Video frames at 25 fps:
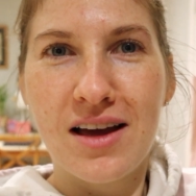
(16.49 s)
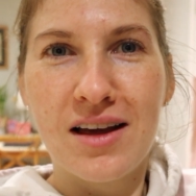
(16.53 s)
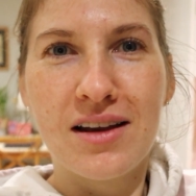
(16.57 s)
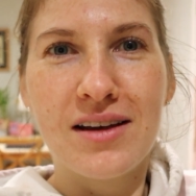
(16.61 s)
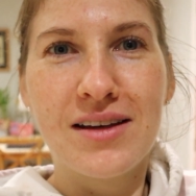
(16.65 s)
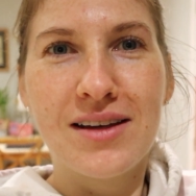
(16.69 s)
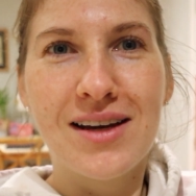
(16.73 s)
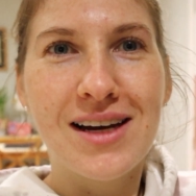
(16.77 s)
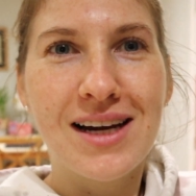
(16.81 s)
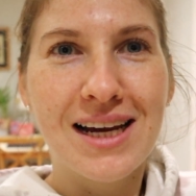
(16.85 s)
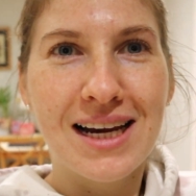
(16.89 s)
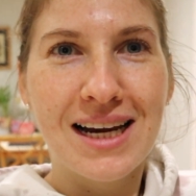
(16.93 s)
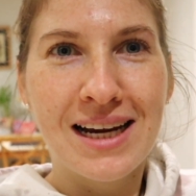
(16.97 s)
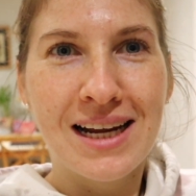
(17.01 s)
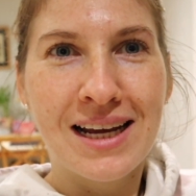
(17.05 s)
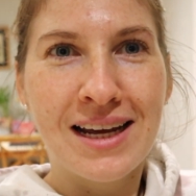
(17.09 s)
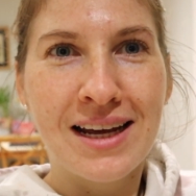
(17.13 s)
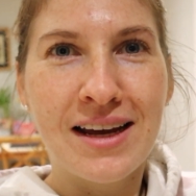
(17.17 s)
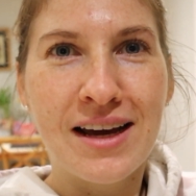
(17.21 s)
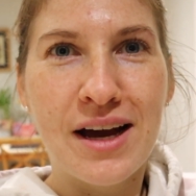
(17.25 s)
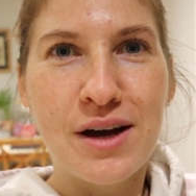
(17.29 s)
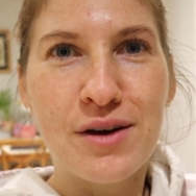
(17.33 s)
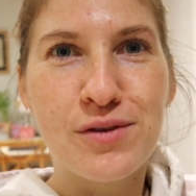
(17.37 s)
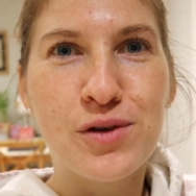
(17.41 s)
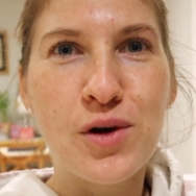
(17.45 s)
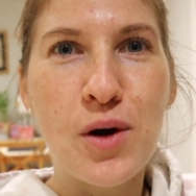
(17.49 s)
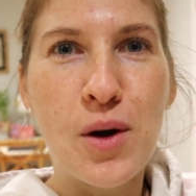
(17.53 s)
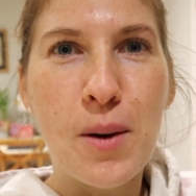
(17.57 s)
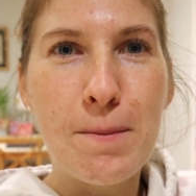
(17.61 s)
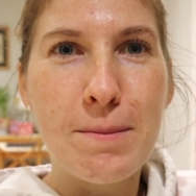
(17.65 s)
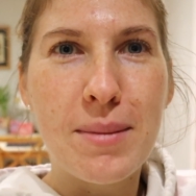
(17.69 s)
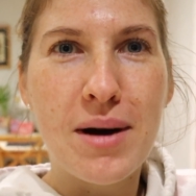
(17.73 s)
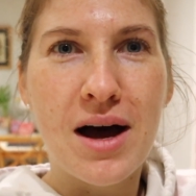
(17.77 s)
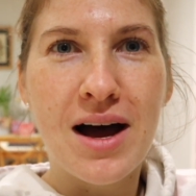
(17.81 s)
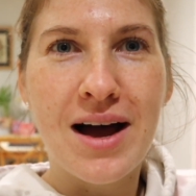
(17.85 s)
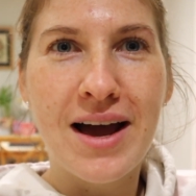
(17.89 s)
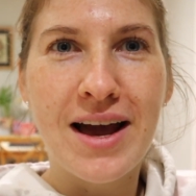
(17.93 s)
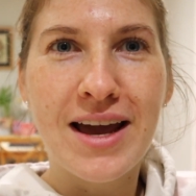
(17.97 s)
Luckily, I've got
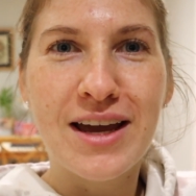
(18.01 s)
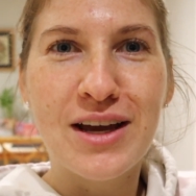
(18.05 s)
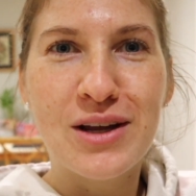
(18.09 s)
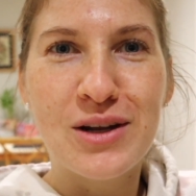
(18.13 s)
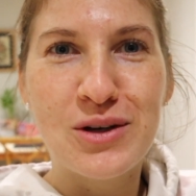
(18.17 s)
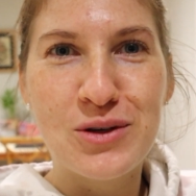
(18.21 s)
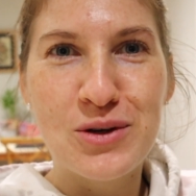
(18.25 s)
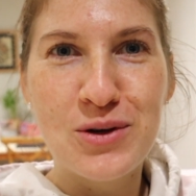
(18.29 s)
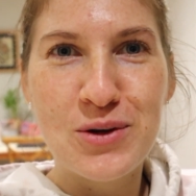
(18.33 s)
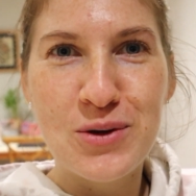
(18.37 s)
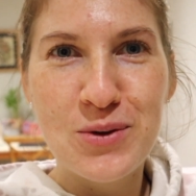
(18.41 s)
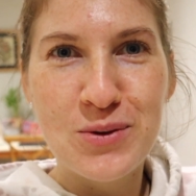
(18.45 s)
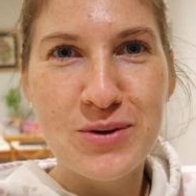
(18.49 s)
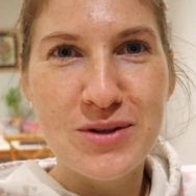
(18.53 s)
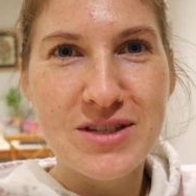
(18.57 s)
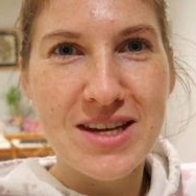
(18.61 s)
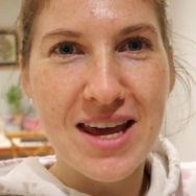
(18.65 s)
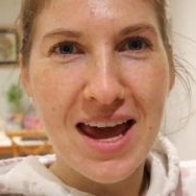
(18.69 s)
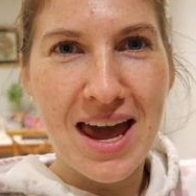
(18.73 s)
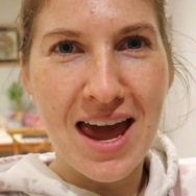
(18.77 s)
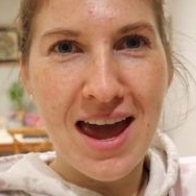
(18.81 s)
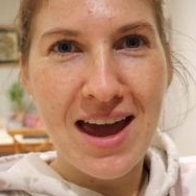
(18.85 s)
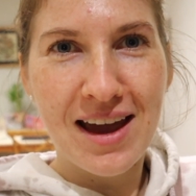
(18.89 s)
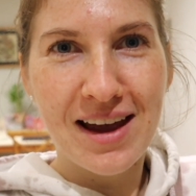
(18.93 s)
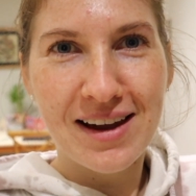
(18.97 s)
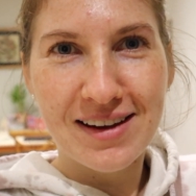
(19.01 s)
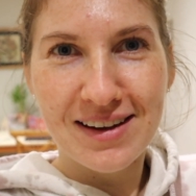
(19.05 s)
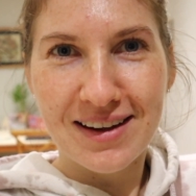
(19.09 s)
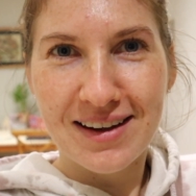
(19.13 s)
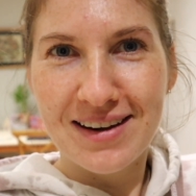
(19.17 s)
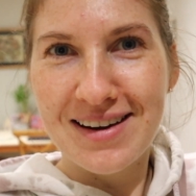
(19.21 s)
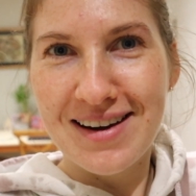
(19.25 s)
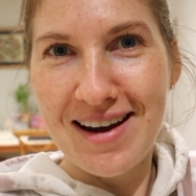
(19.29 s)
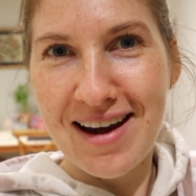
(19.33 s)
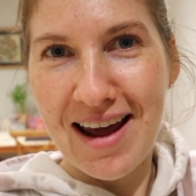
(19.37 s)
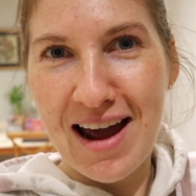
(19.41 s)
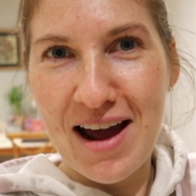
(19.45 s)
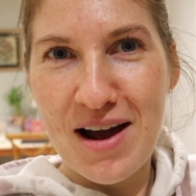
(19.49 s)
my new tech
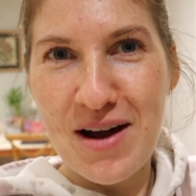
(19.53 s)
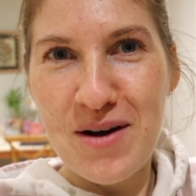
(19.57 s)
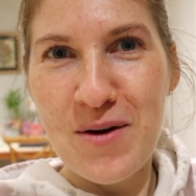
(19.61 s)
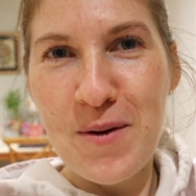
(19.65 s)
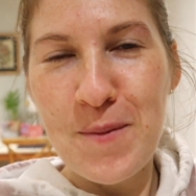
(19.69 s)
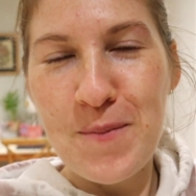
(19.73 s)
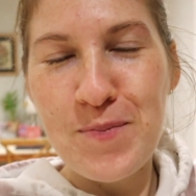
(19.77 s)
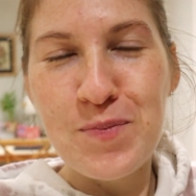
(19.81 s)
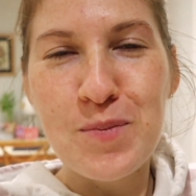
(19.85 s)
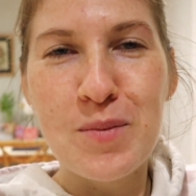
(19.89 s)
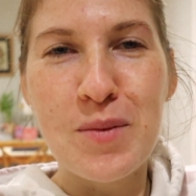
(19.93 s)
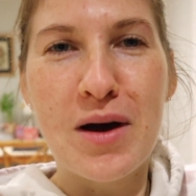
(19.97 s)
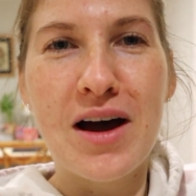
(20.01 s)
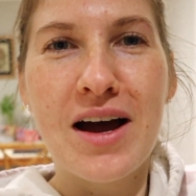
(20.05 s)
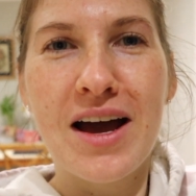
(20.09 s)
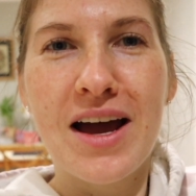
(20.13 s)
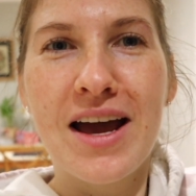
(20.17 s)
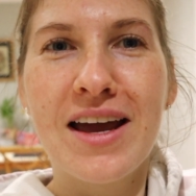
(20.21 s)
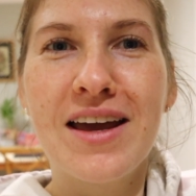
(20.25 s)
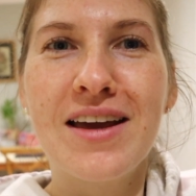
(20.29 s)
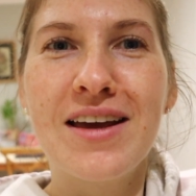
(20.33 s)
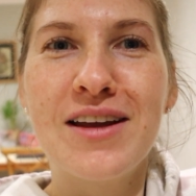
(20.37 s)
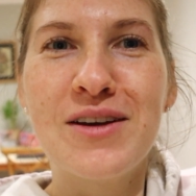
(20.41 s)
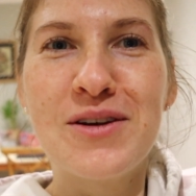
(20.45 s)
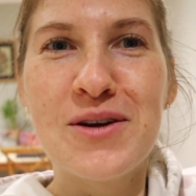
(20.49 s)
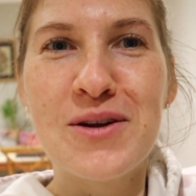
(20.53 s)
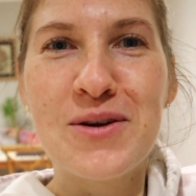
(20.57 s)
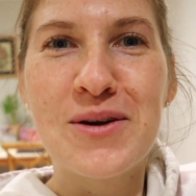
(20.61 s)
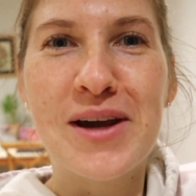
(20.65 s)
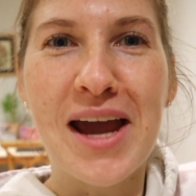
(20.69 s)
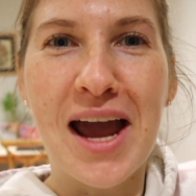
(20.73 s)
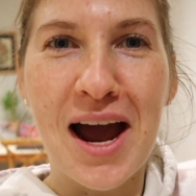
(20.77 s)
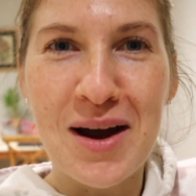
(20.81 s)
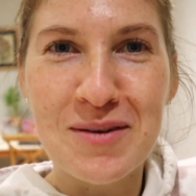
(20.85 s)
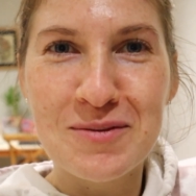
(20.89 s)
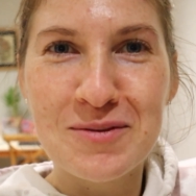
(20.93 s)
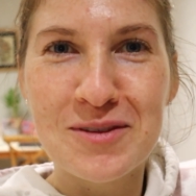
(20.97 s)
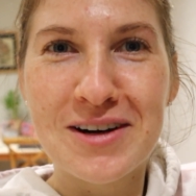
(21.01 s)
now, my new
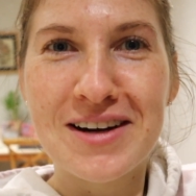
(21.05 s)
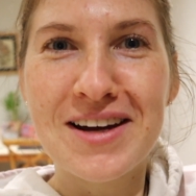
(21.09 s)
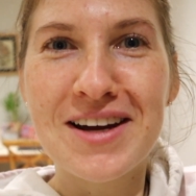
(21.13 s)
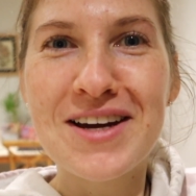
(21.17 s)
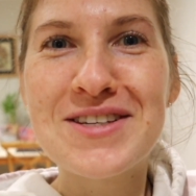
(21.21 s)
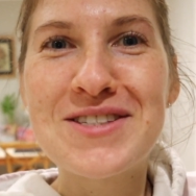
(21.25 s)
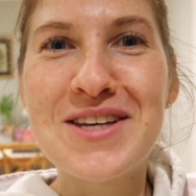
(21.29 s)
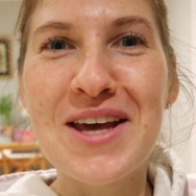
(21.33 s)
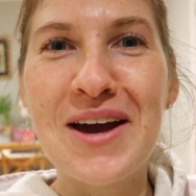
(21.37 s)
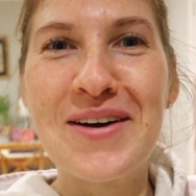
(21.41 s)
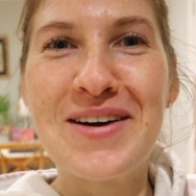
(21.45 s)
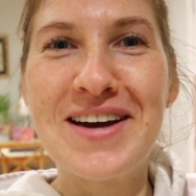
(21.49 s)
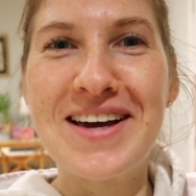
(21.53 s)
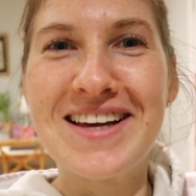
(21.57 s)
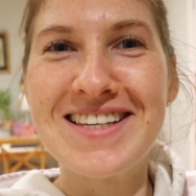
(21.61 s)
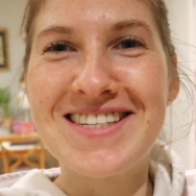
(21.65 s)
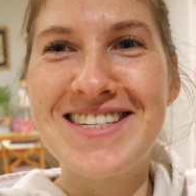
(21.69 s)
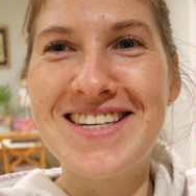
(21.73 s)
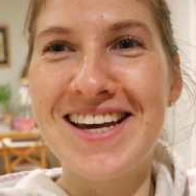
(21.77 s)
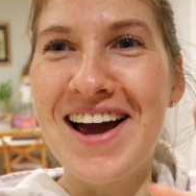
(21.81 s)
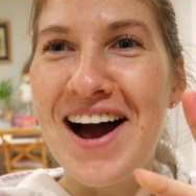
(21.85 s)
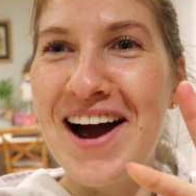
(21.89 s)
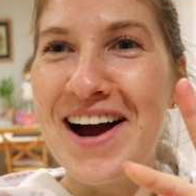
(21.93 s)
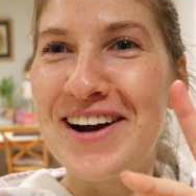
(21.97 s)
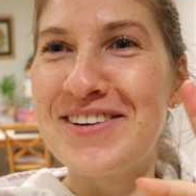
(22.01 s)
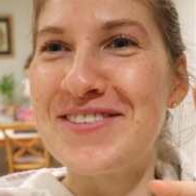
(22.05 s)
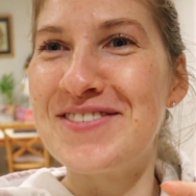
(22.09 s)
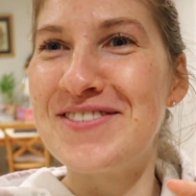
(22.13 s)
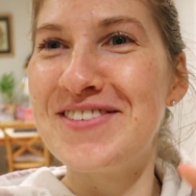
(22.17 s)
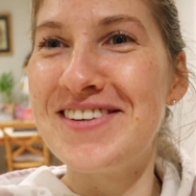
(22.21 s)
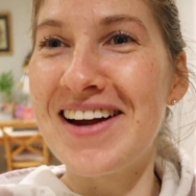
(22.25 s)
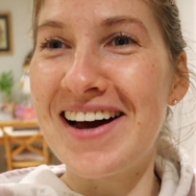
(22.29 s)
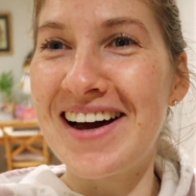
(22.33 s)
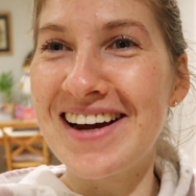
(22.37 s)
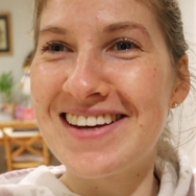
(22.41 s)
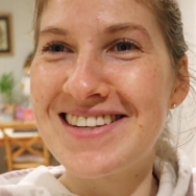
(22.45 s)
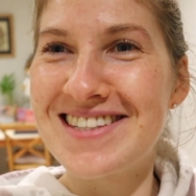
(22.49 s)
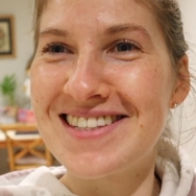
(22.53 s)
camera, so it's kind of
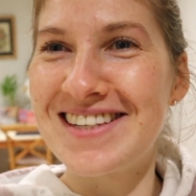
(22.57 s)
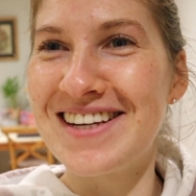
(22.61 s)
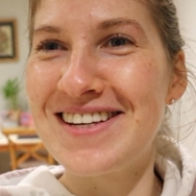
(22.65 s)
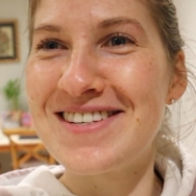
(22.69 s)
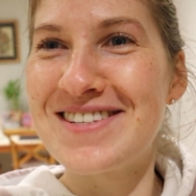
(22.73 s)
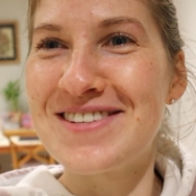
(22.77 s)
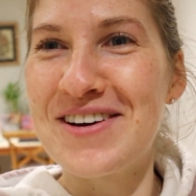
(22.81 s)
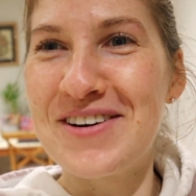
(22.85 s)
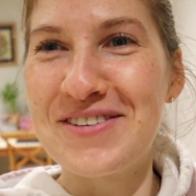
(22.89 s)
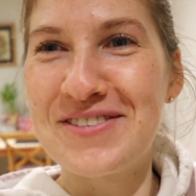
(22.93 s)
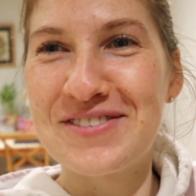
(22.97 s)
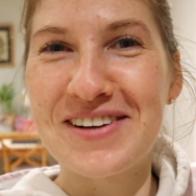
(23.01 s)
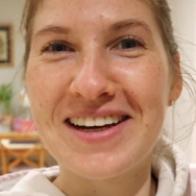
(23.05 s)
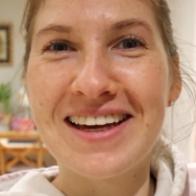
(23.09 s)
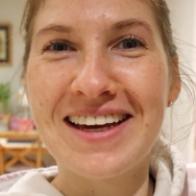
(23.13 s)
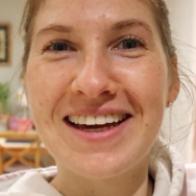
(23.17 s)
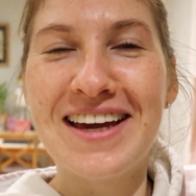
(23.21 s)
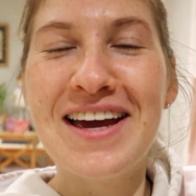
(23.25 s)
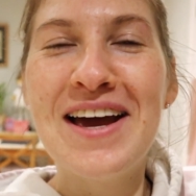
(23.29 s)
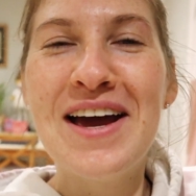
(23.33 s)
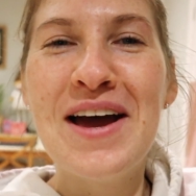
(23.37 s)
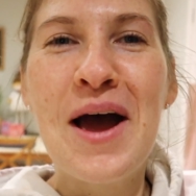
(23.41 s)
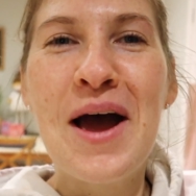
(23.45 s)
nicely, softly